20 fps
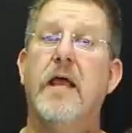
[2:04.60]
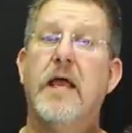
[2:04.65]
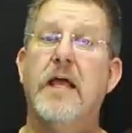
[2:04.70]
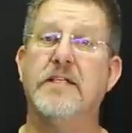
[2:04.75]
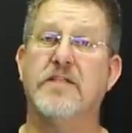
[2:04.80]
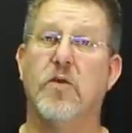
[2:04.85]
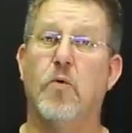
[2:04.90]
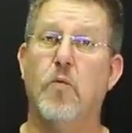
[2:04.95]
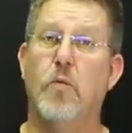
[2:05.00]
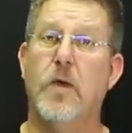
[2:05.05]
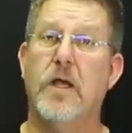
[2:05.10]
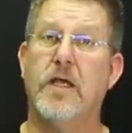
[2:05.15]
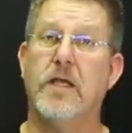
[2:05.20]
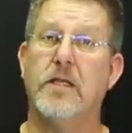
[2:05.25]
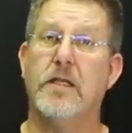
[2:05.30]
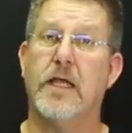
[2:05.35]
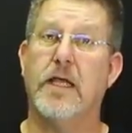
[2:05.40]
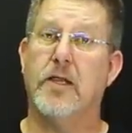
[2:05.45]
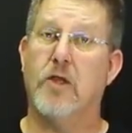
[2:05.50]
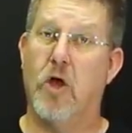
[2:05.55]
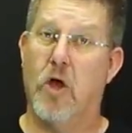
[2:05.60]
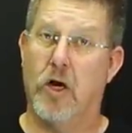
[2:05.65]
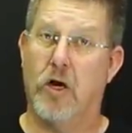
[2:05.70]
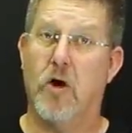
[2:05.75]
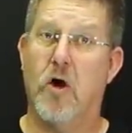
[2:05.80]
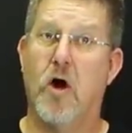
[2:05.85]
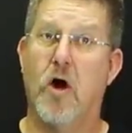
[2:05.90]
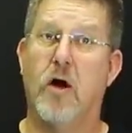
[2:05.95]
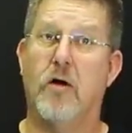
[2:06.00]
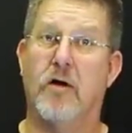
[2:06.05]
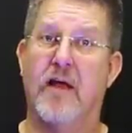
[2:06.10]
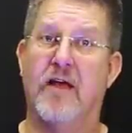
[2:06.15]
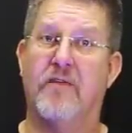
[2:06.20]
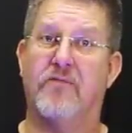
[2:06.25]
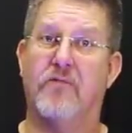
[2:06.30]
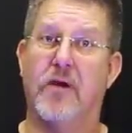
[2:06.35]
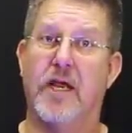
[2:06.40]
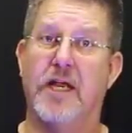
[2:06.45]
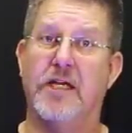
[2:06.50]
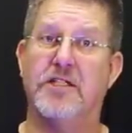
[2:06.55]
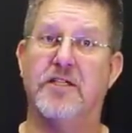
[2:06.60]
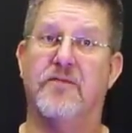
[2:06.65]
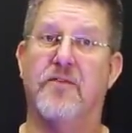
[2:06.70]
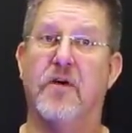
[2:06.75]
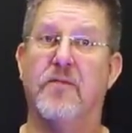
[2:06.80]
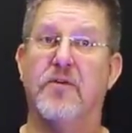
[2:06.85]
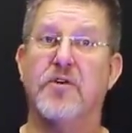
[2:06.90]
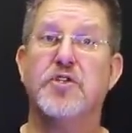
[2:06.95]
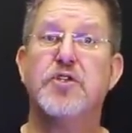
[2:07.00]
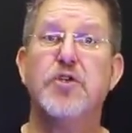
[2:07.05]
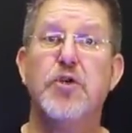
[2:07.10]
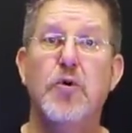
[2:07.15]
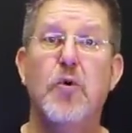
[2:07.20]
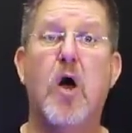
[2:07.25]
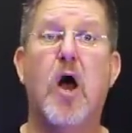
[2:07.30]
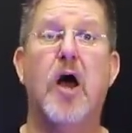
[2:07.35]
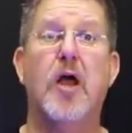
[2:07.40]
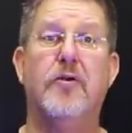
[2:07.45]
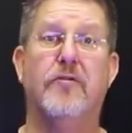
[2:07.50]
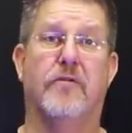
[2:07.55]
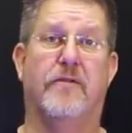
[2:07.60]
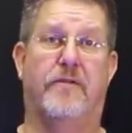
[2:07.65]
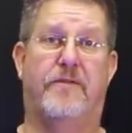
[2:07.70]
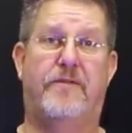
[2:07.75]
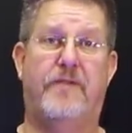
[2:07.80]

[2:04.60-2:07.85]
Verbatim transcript: has a wickedly long R F range of over two hundred